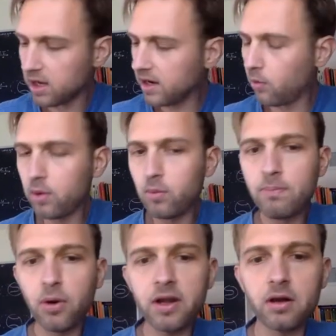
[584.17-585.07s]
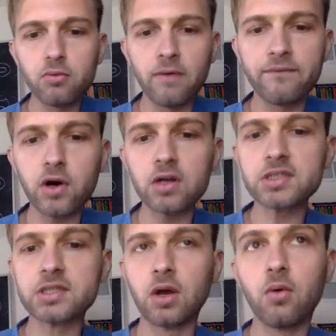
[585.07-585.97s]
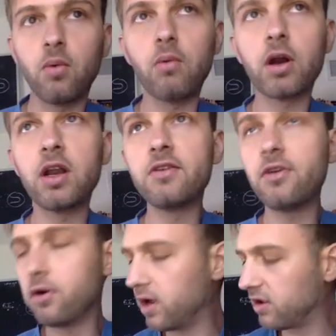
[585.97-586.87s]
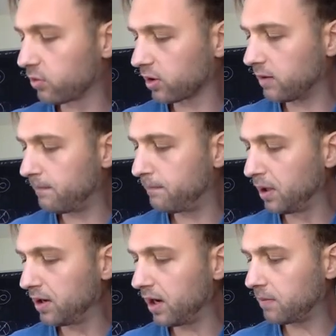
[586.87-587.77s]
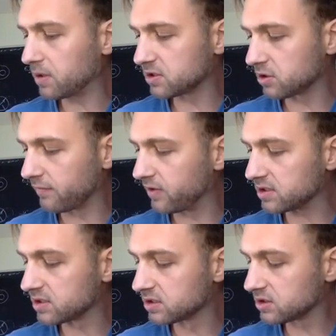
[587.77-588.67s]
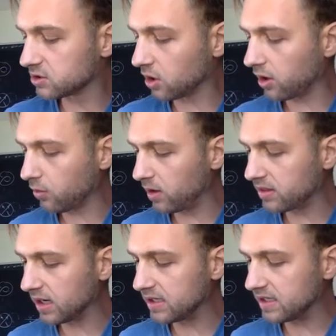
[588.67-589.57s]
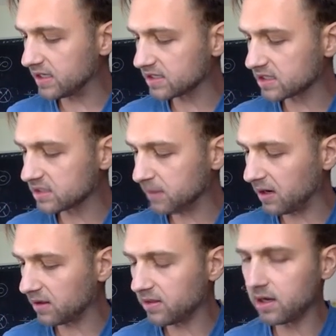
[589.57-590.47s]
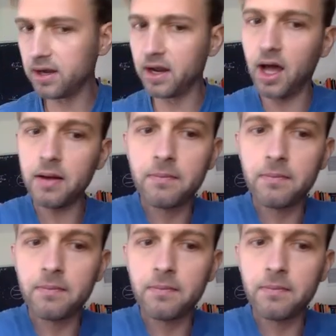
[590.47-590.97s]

Now, when we put it in reverse, what we're going to do is we're going to build up a surface, starting with a disk spanning the unknot.